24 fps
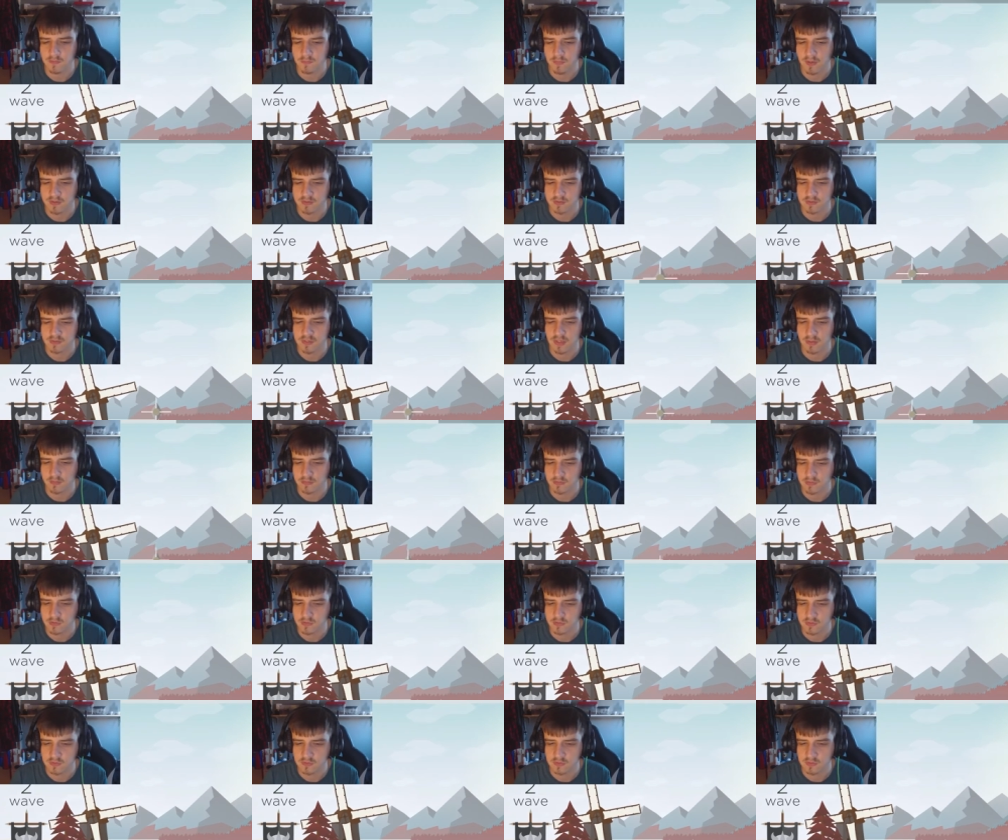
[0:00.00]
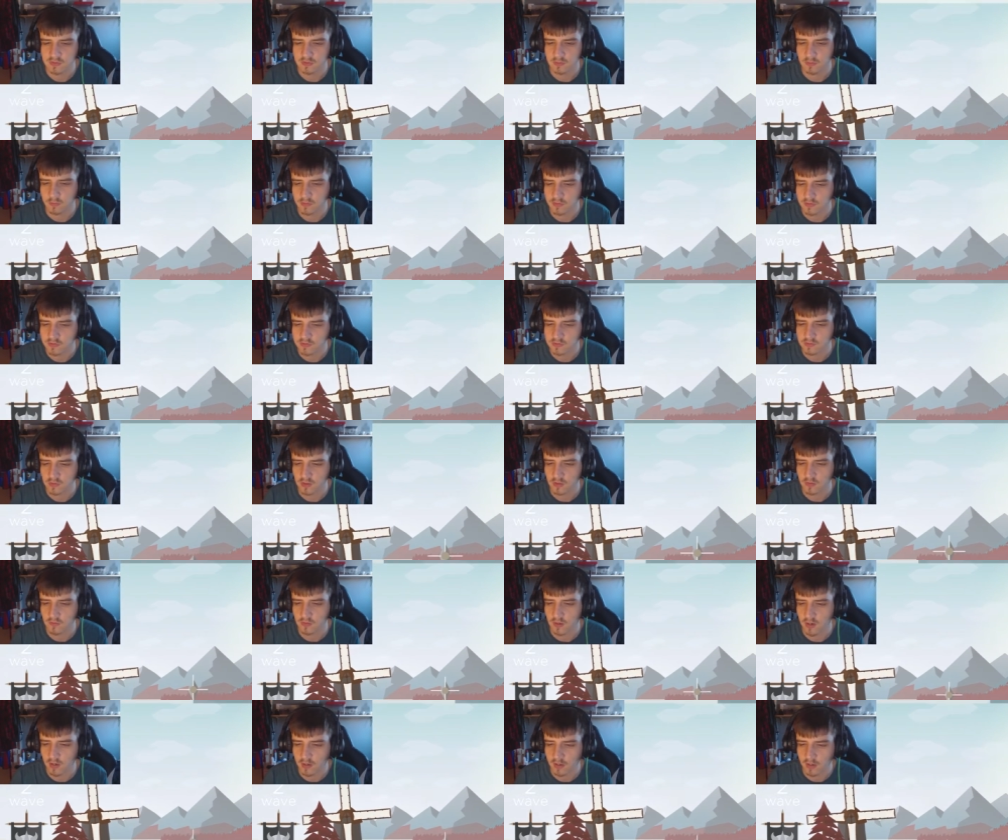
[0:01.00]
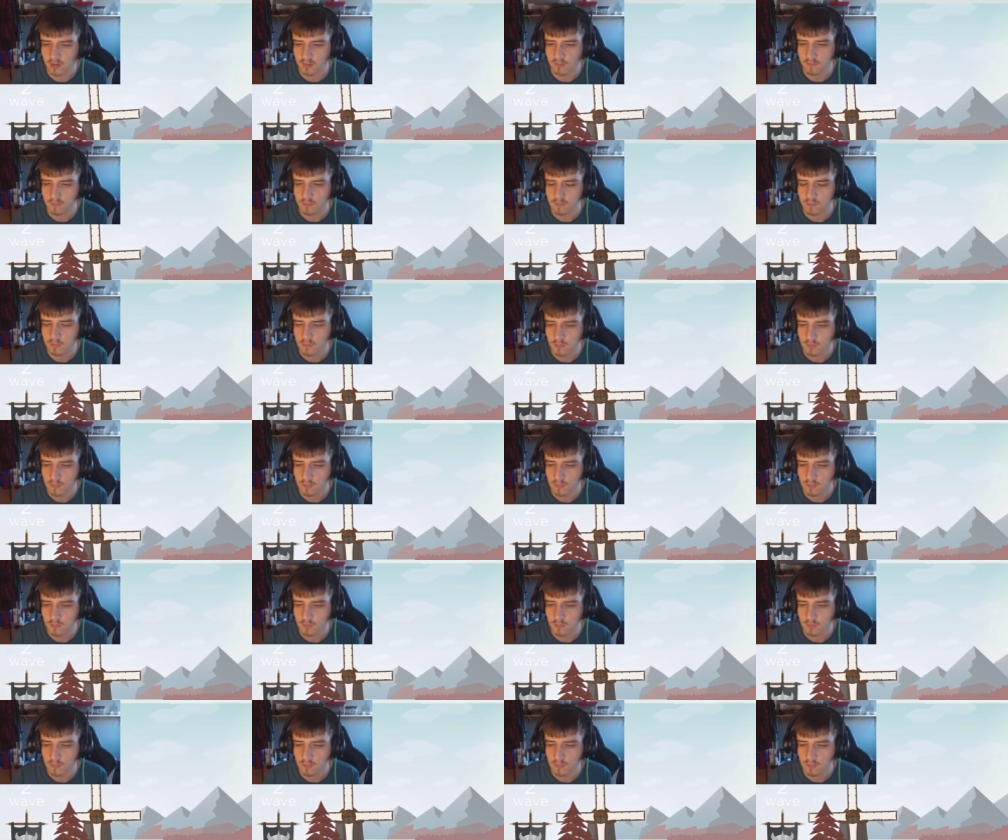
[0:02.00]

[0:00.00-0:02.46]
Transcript: amounts of damage because he's a little bit slow right now.